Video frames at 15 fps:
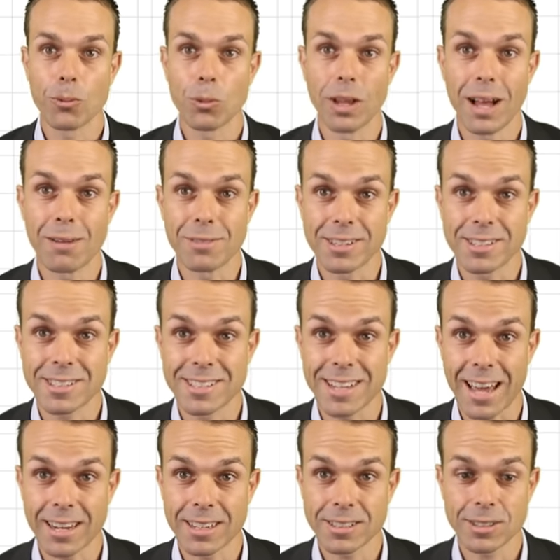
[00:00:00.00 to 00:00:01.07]
we'll have the
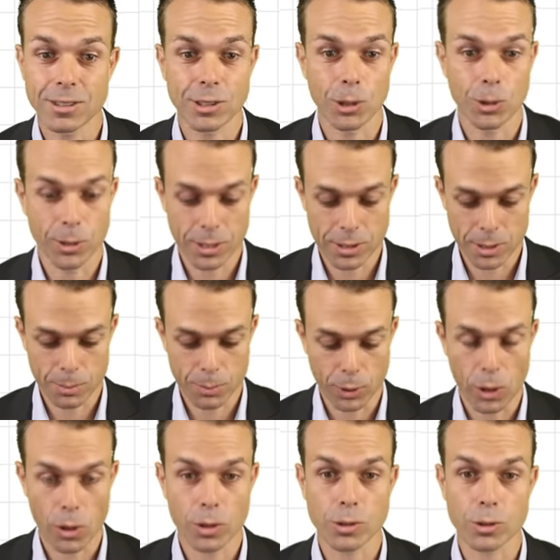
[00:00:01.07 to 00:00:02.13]
status, so is it
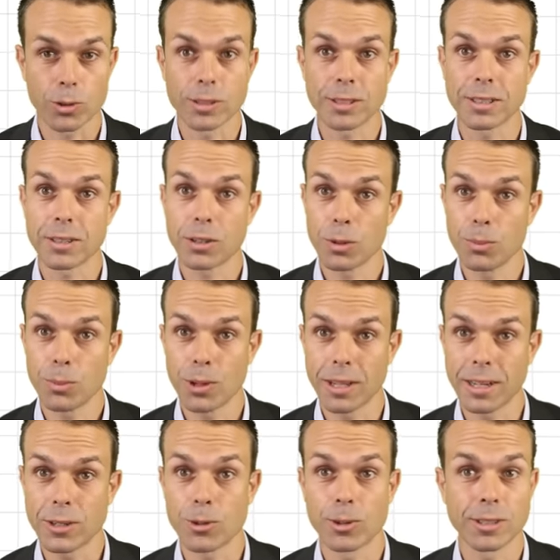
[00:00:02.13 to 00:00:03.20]
blocked or is it
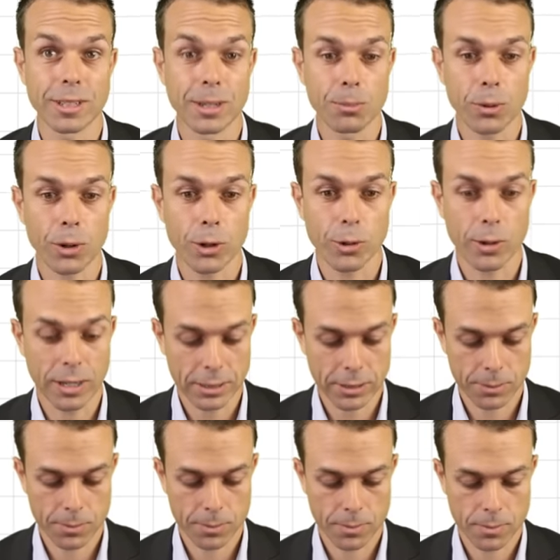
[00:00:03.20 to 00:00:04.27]
complete or is it in progress?